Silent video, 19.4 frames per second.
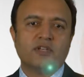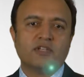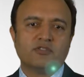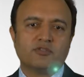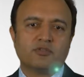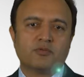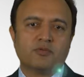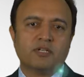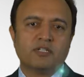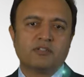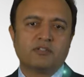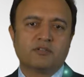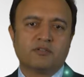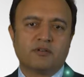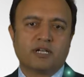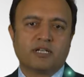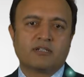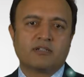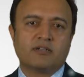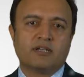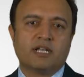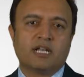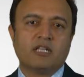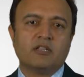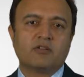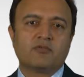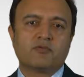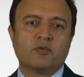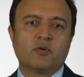as your regional director and I
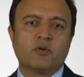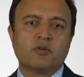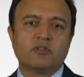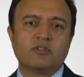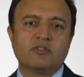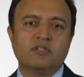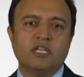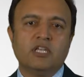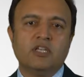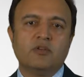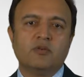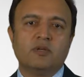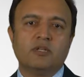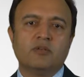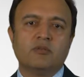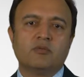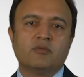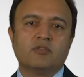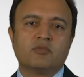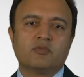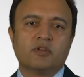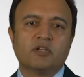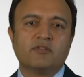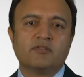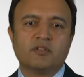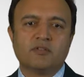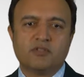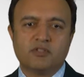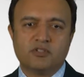look forward to seeing you in Springfield,